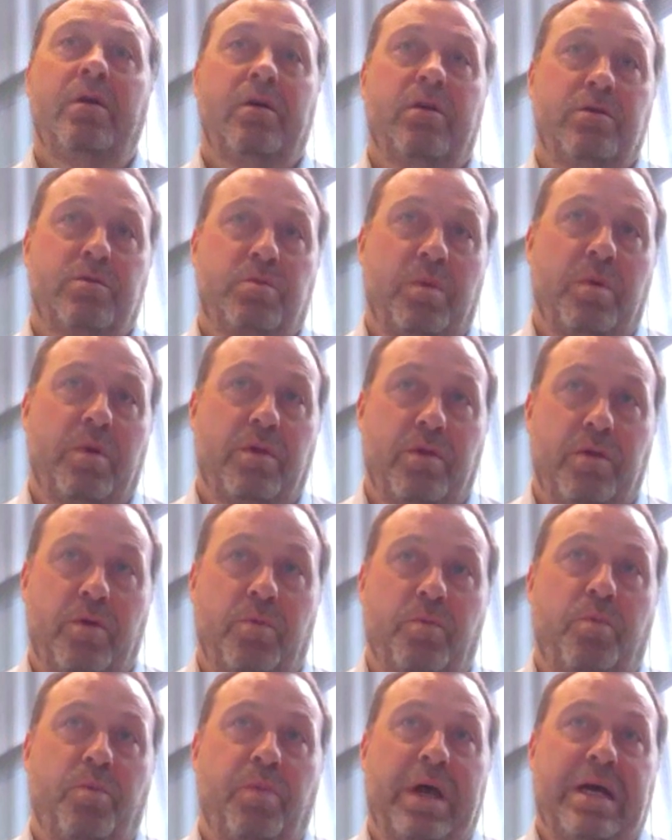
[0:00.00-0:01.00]
because the
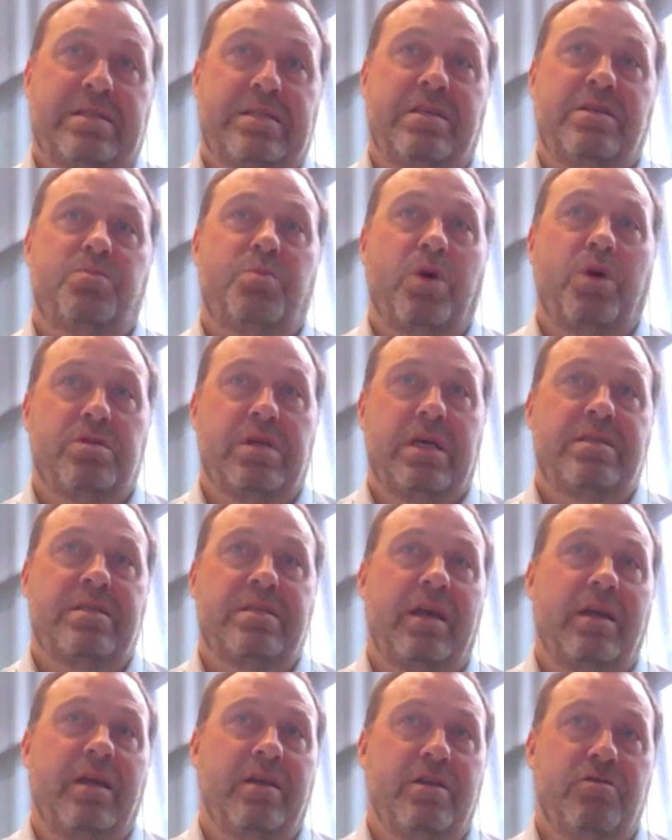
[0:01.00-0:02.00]
plastics
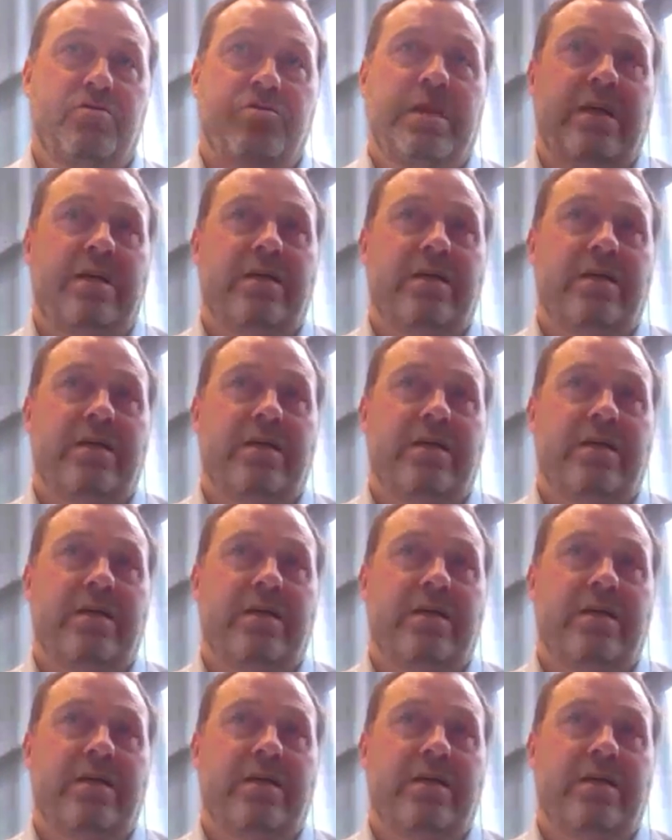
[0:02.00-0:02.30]
processing industry